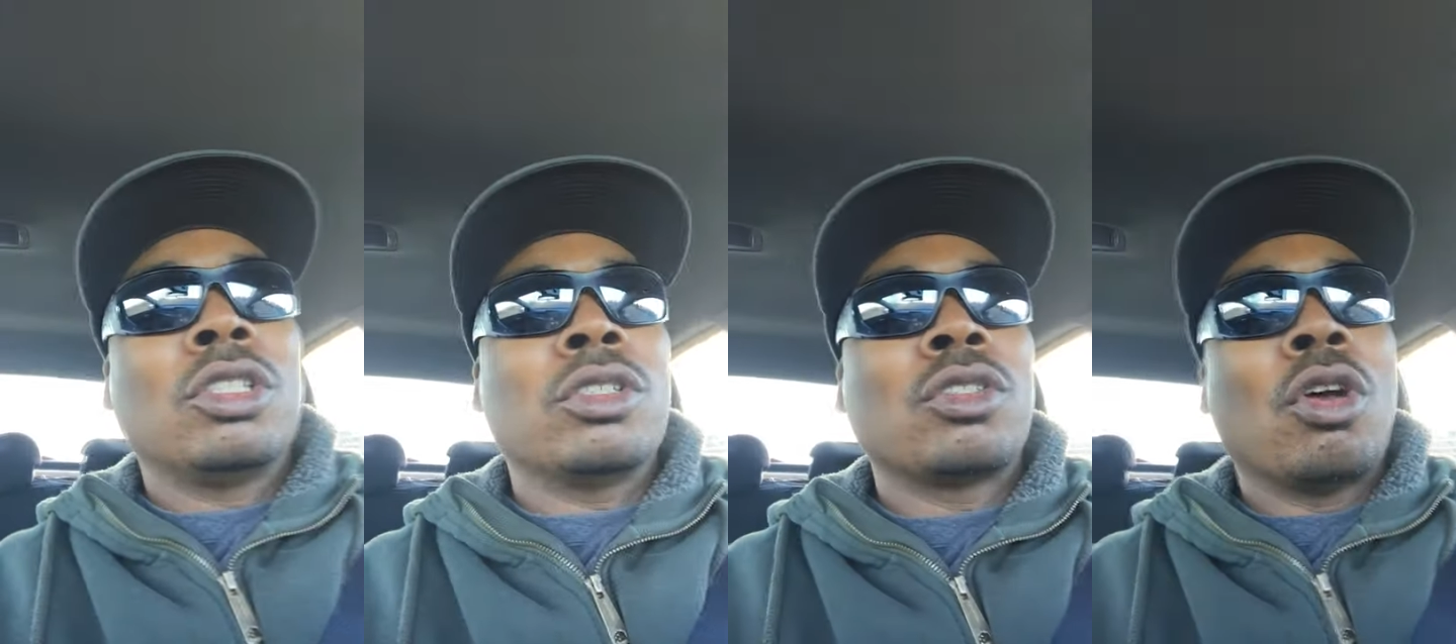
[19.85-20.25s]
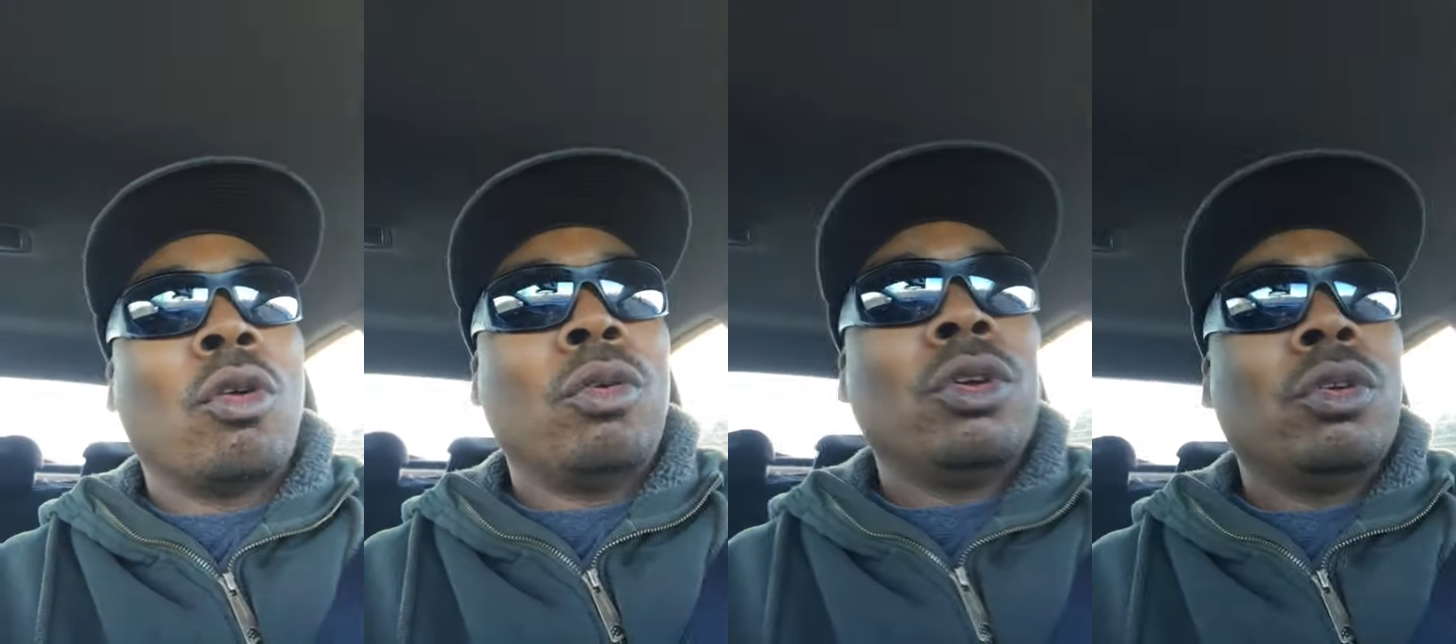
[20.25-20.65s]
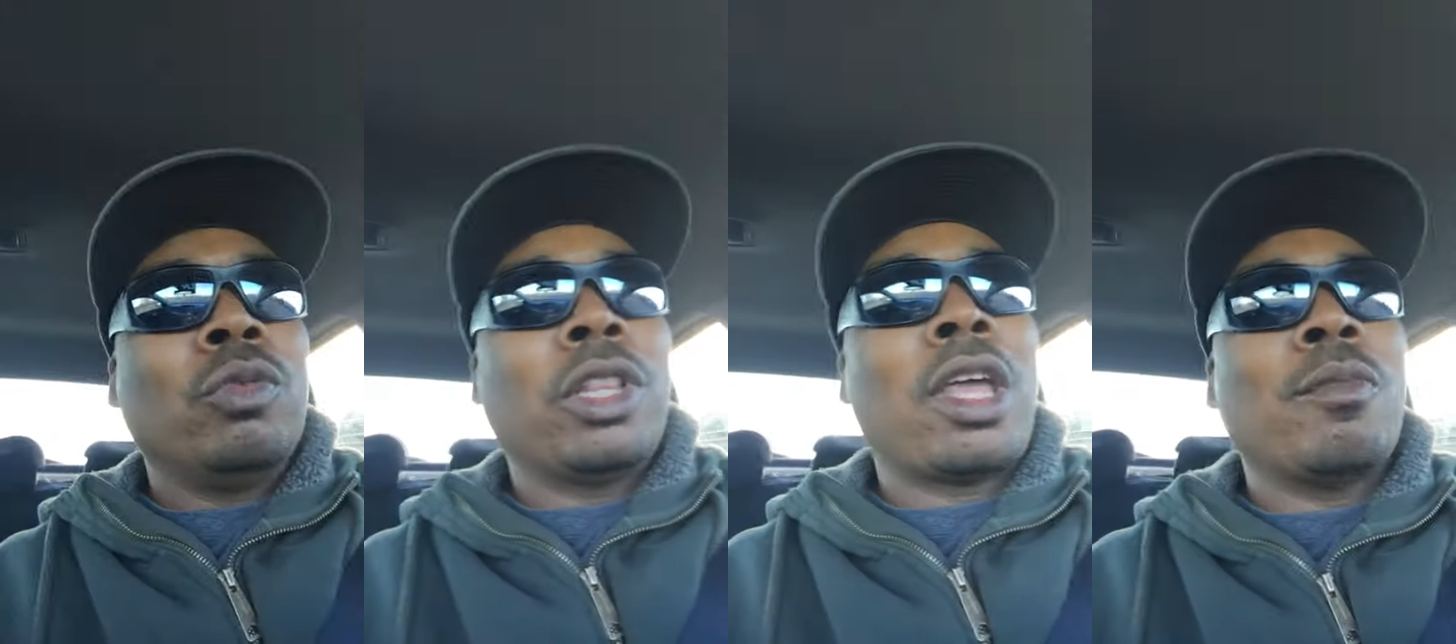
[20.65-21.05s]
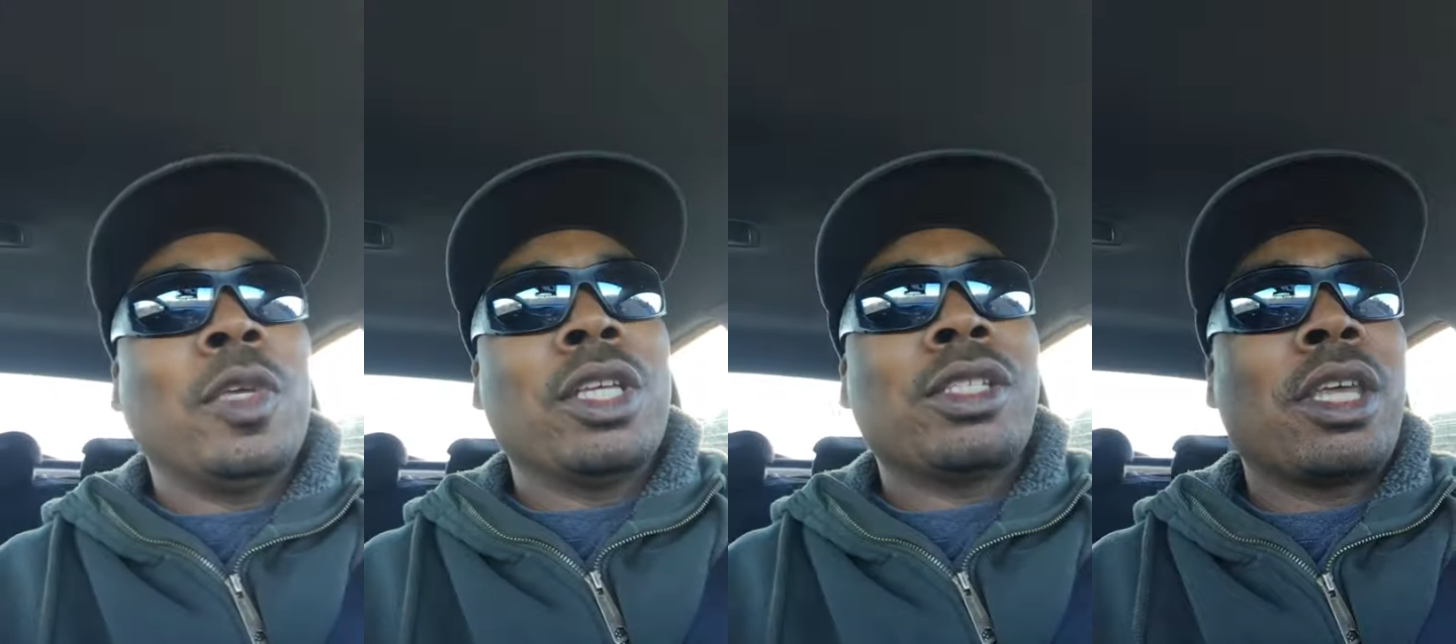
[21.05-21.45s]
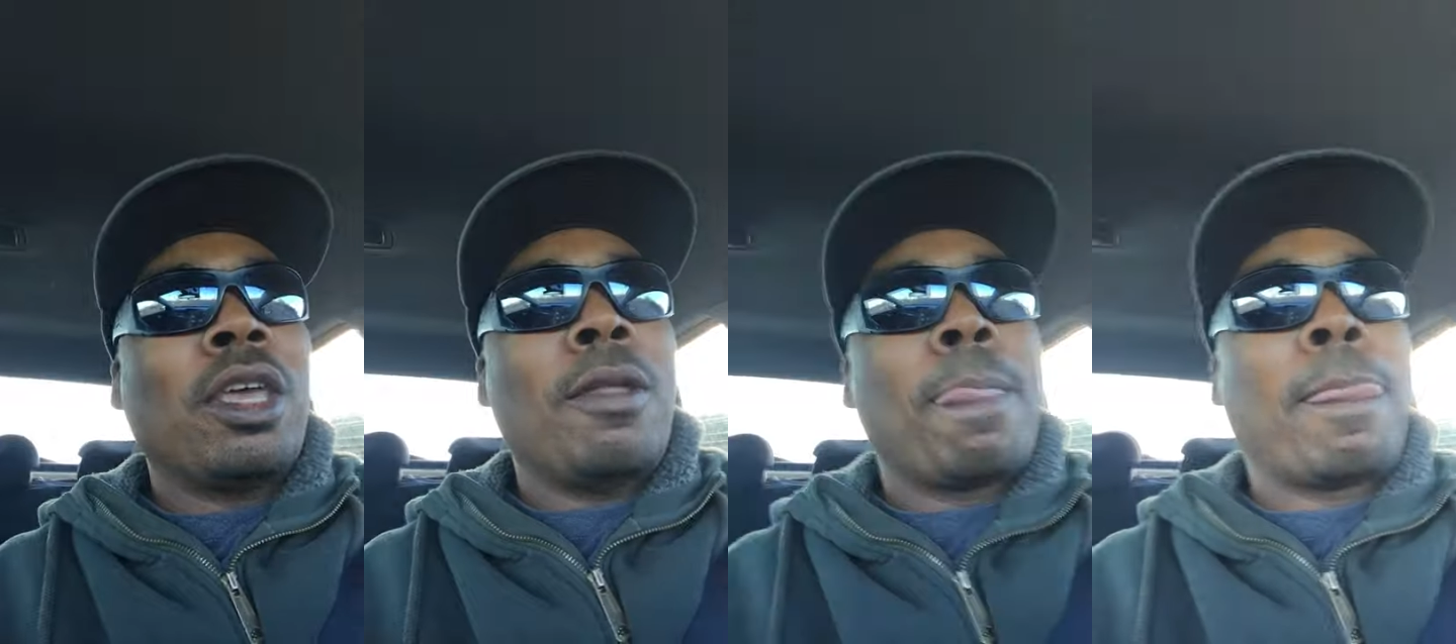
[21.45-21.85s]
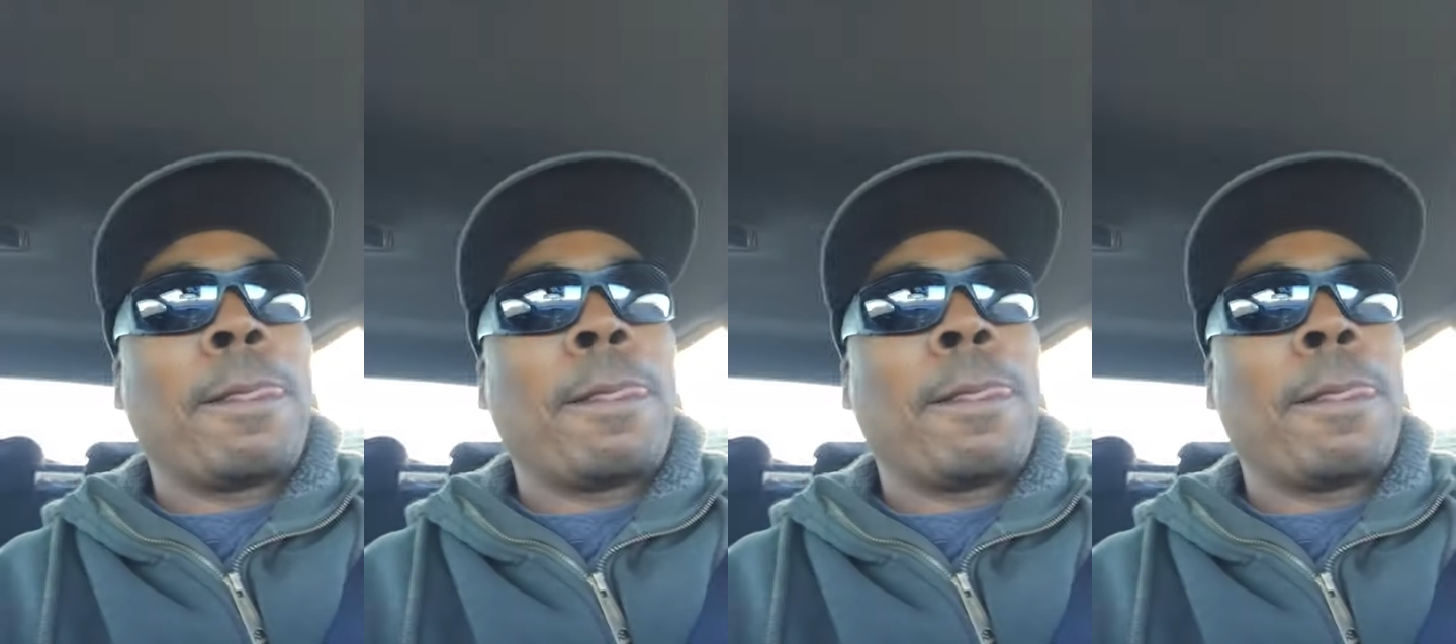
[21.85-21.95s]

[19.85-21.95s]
So, with that being said,